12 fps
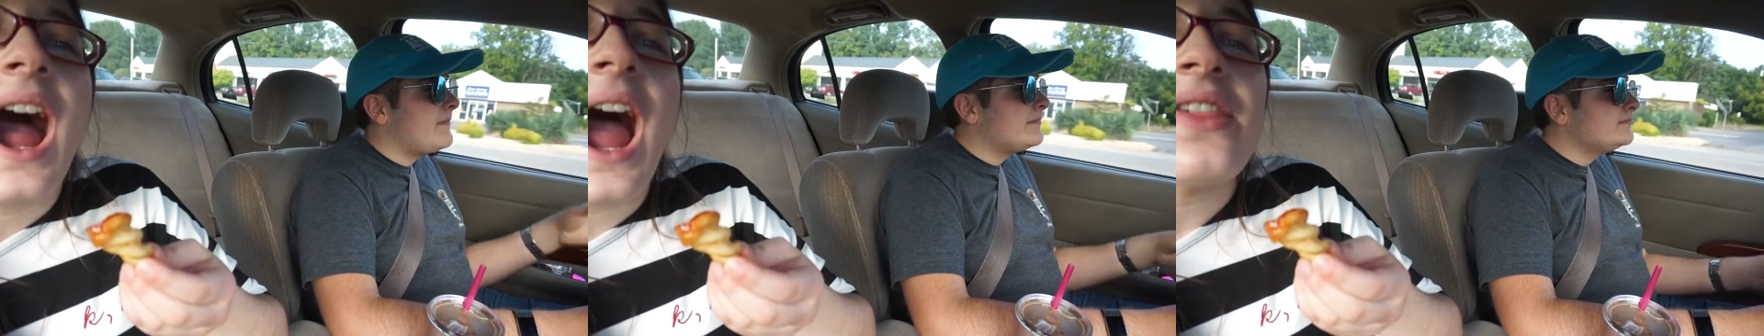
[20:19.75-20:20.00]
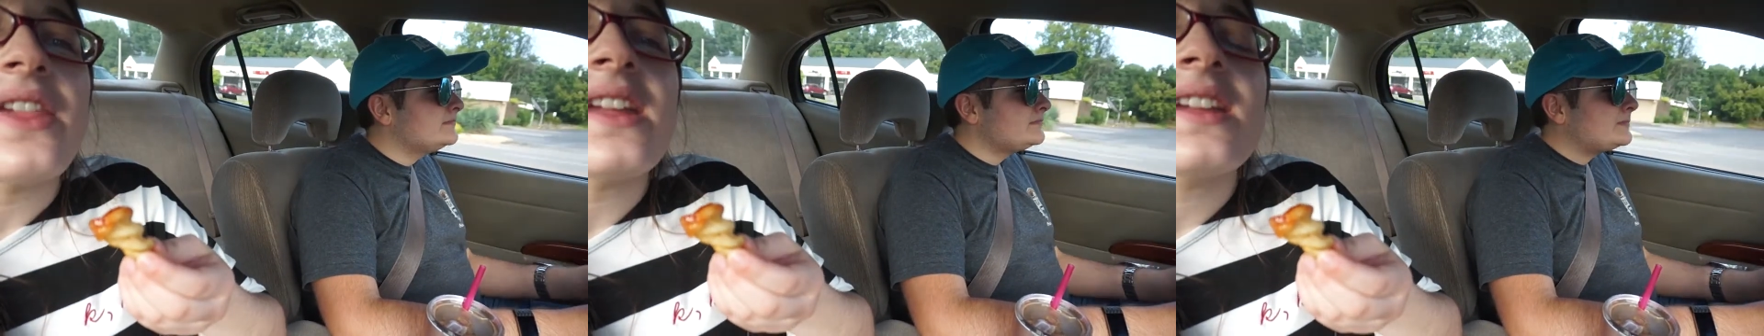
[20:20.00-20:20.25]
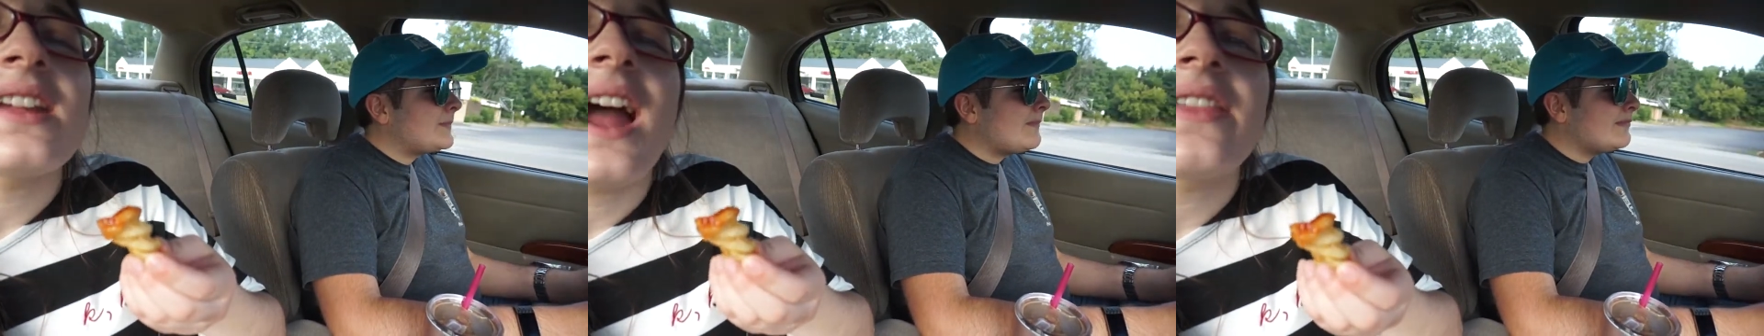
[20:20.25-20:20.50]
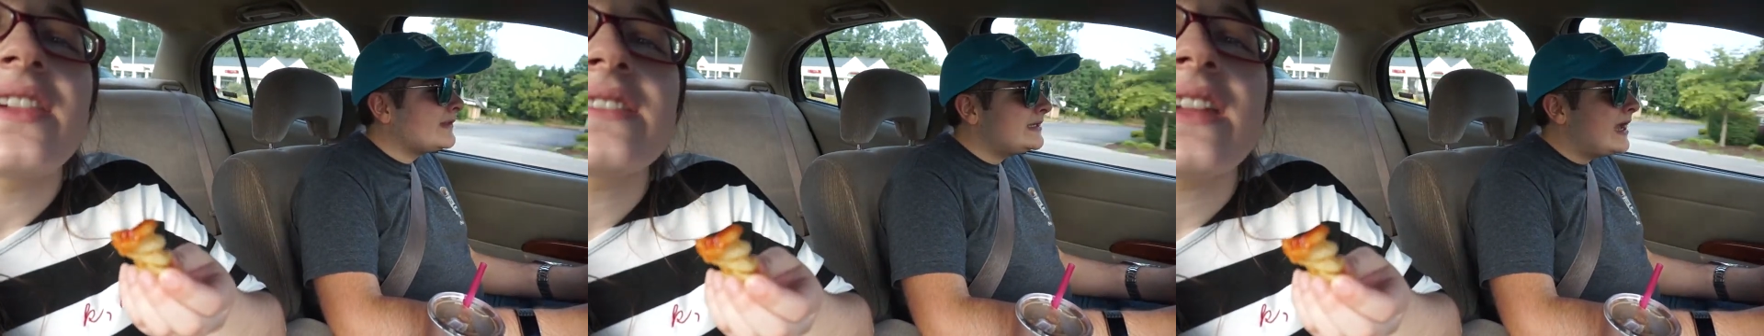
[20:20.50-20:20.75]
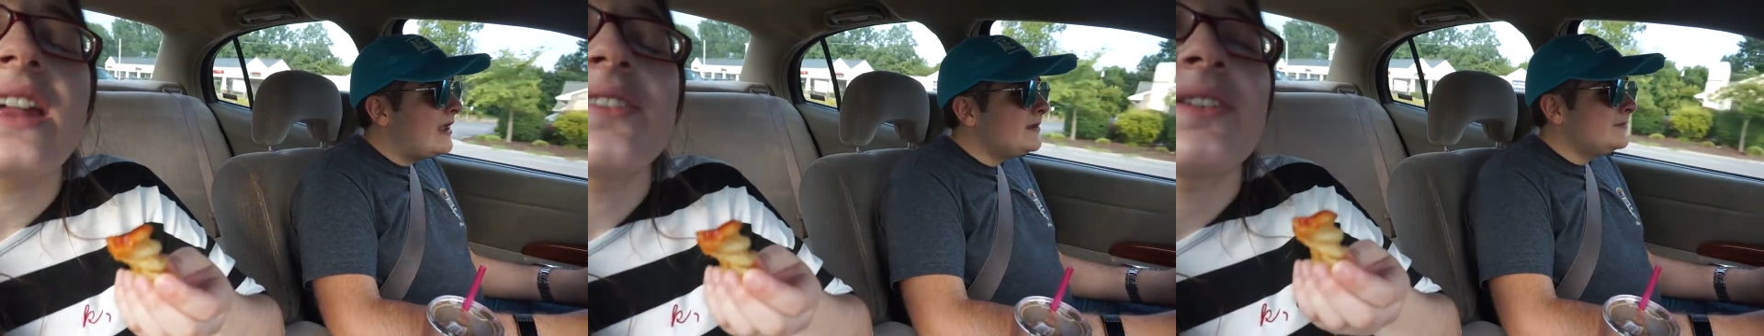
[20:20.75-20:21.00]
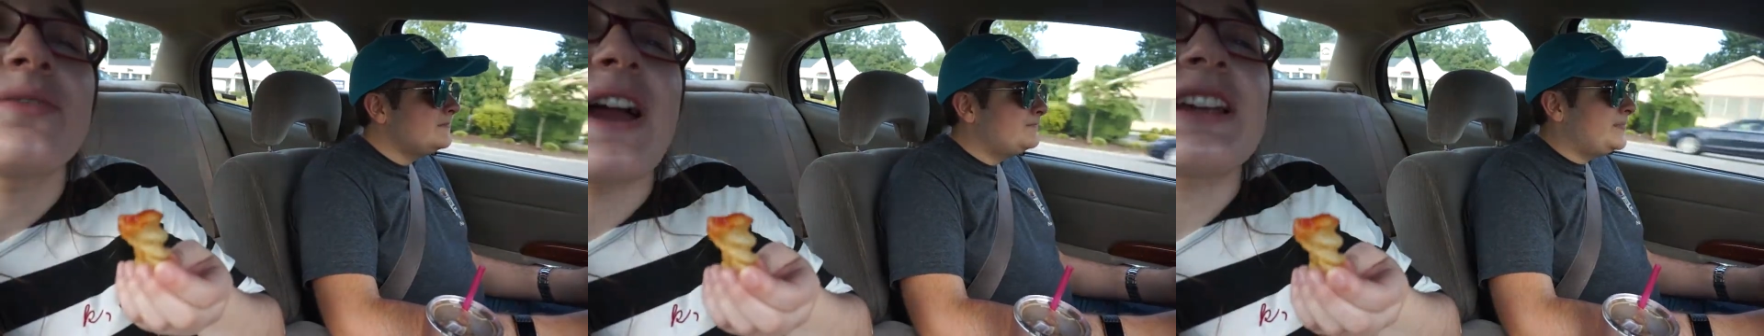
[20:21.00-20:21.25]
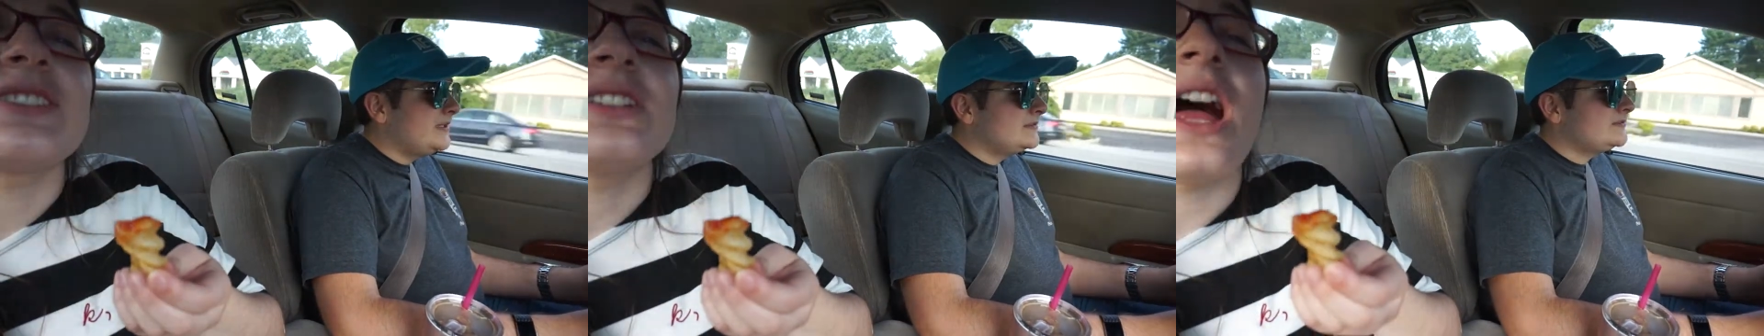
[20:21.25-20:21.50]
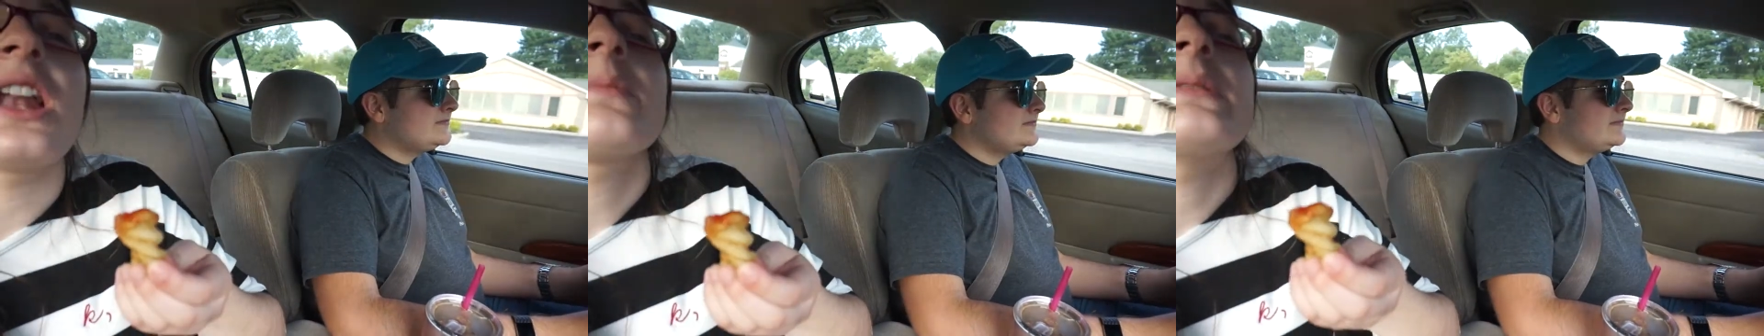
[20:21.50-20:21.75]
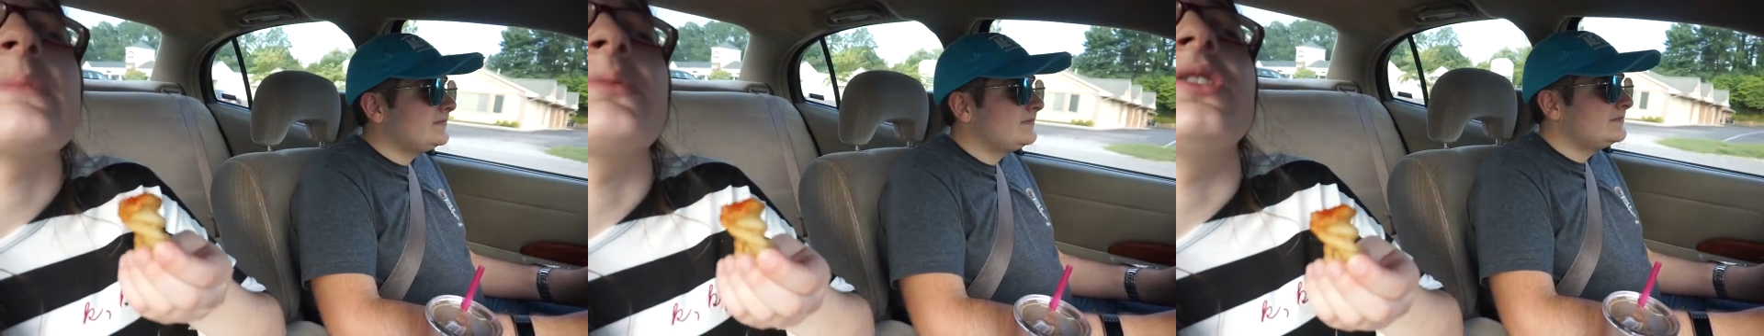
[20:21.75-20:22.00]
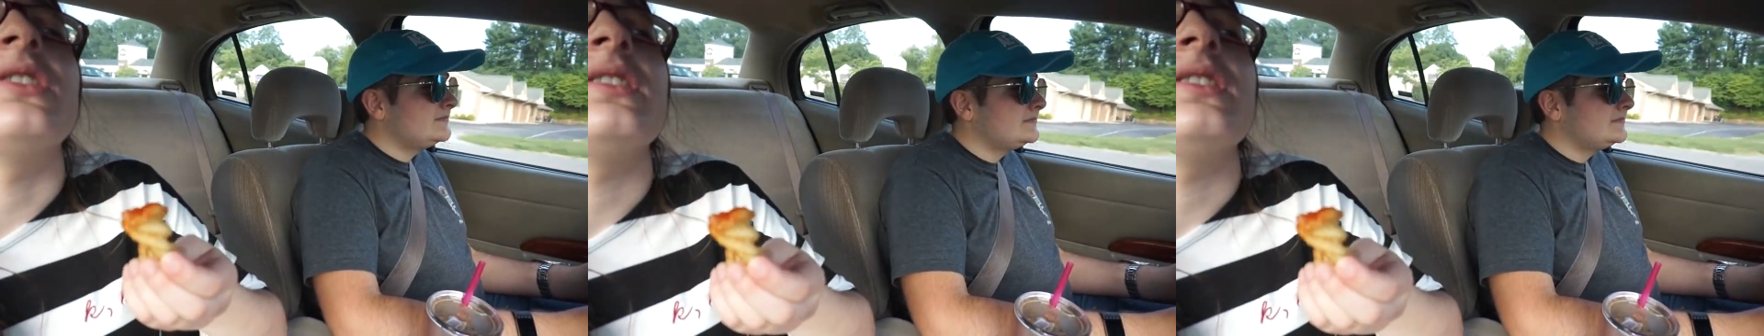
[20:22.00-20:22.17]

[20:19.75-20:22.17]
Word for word: I think I think that affects a lot of people.